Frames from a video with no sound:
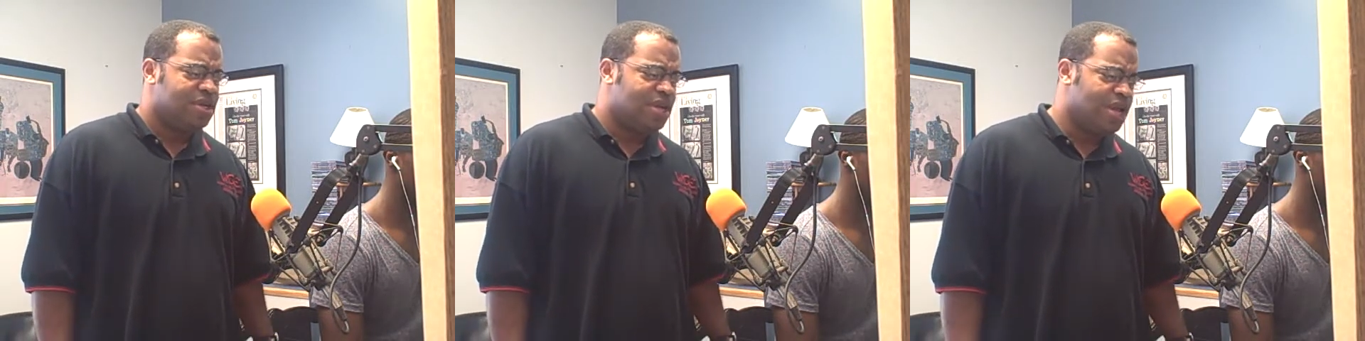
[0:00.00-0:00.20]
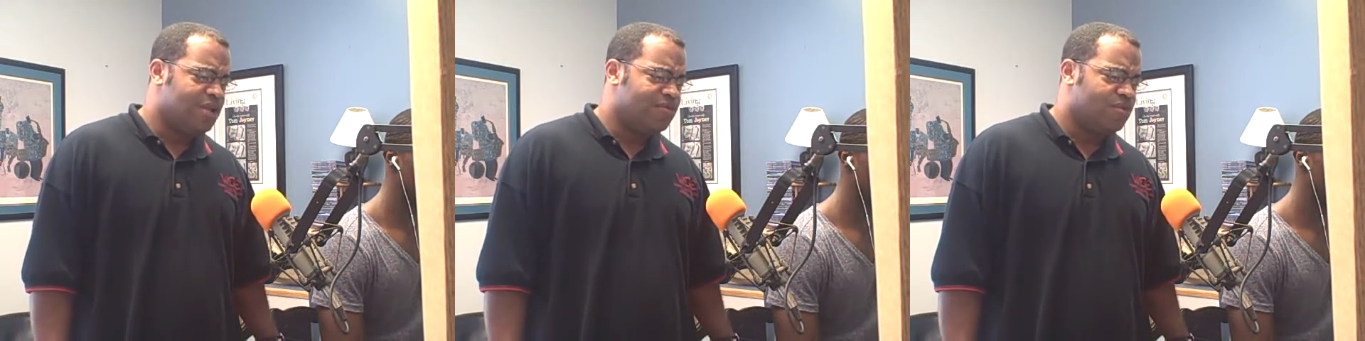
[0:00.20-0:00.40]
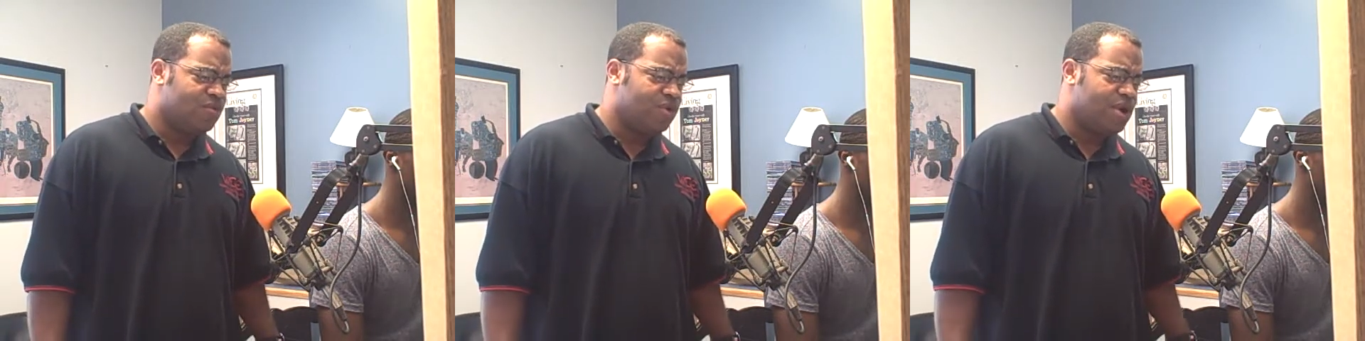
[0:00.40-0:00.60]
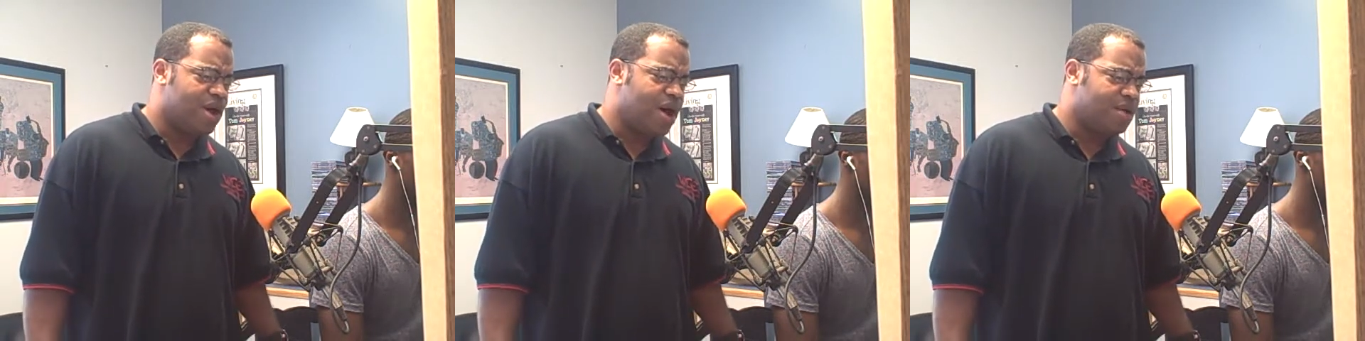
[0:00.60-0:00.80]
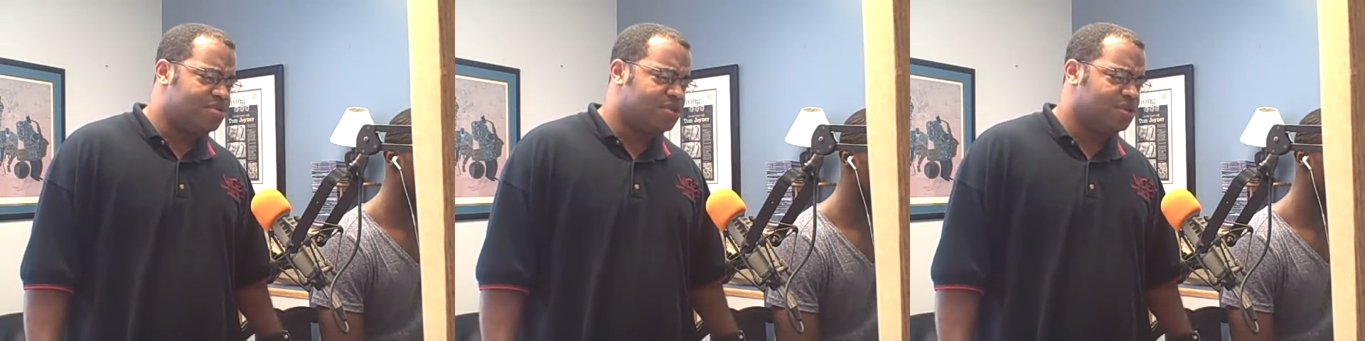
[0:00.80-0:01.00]
Even with
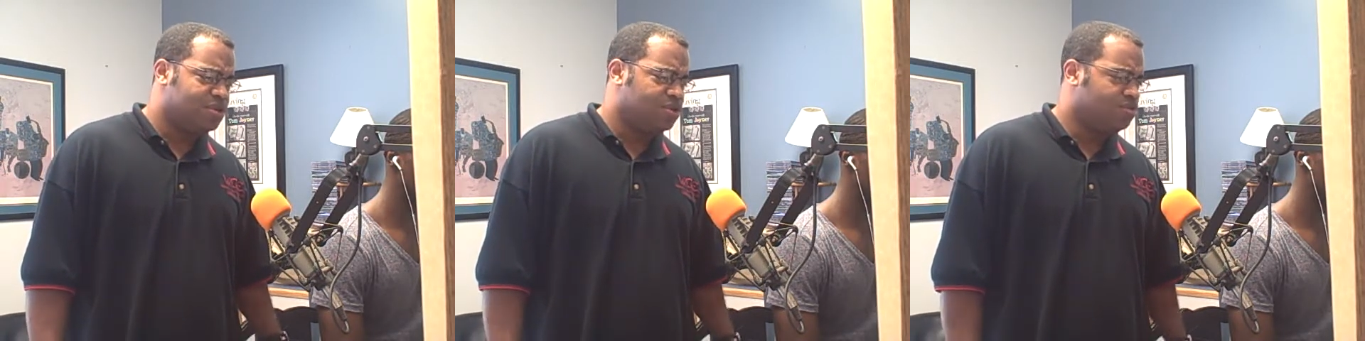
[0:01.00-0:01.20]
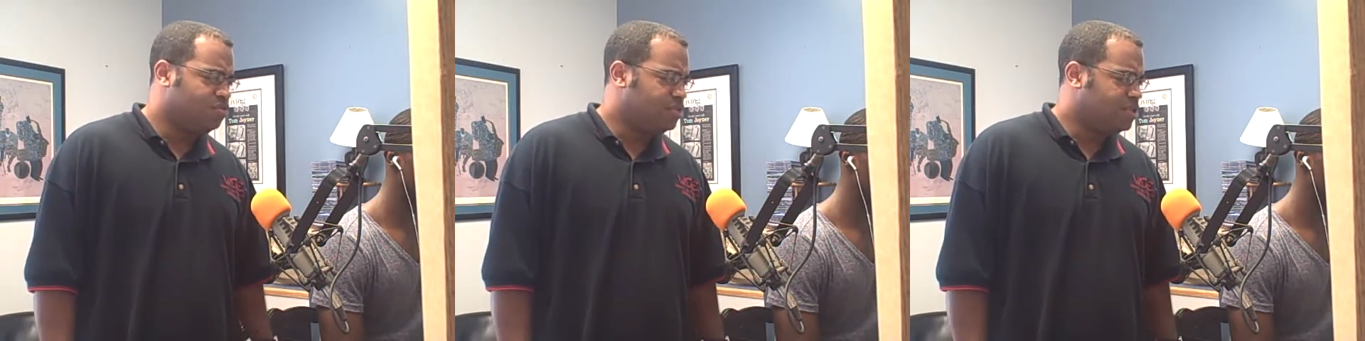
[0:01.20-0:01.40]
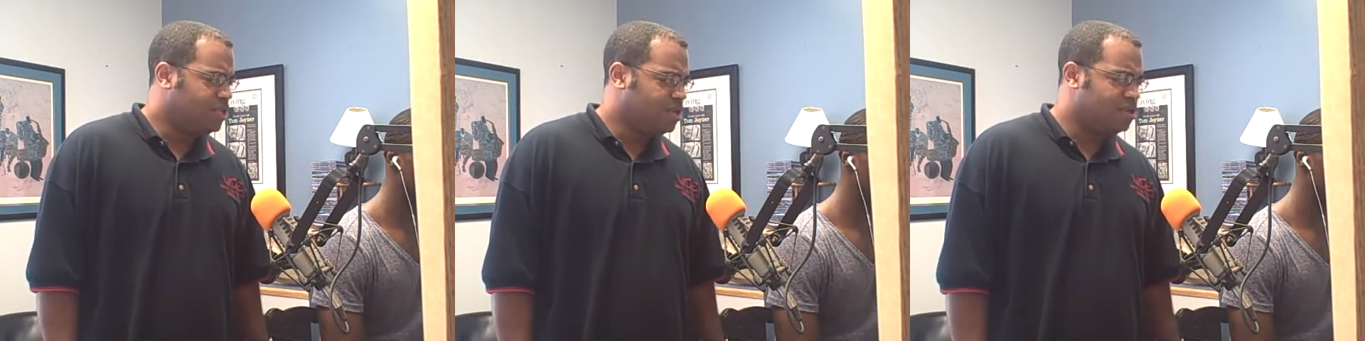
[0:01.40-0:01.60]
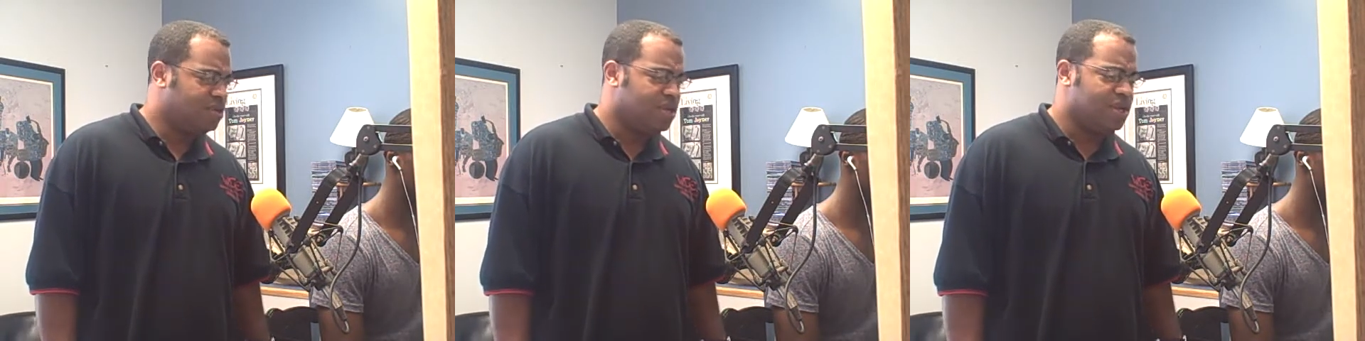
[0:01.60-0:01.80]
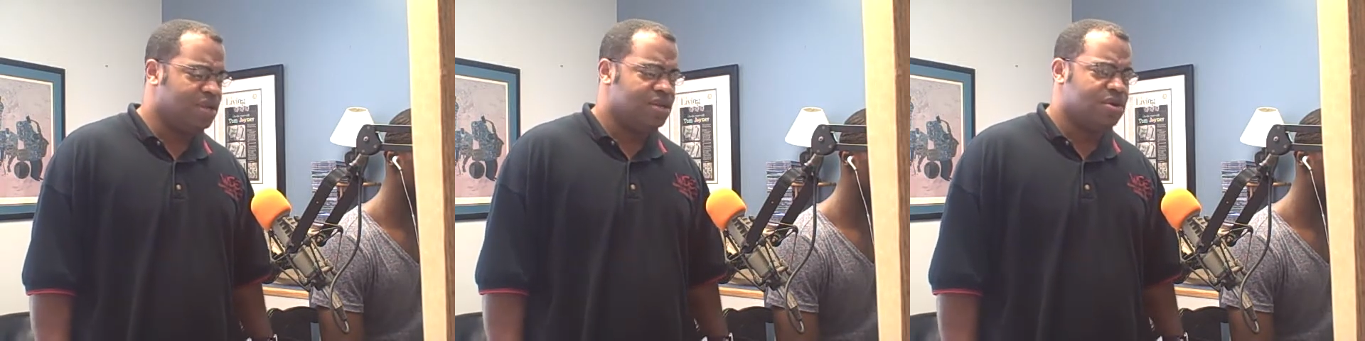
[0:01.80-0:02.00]
obstacles, we still
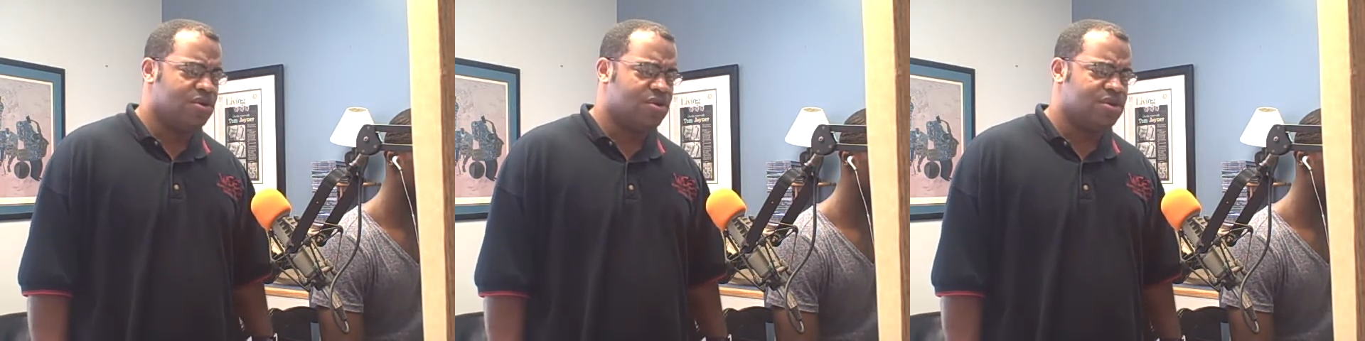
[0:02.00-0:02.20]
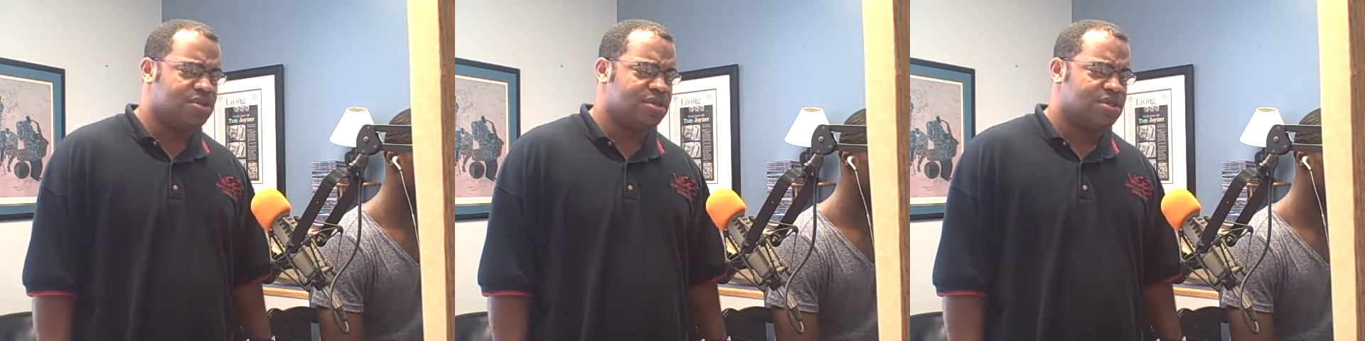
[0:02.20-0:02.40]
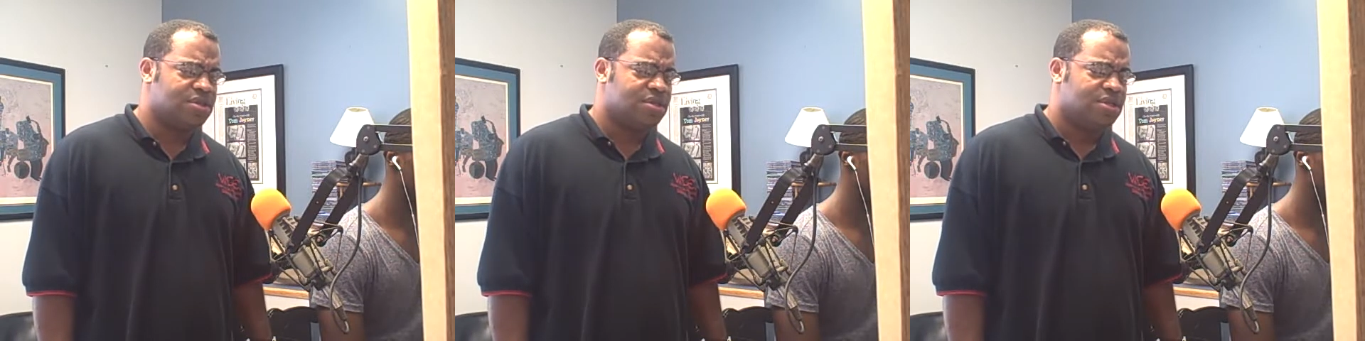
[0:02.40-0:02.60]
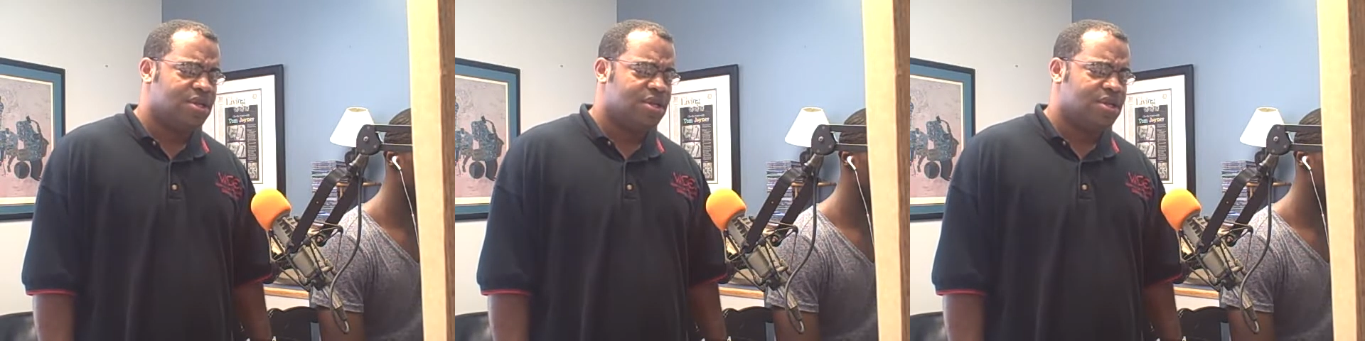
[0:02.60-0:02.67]
need courses.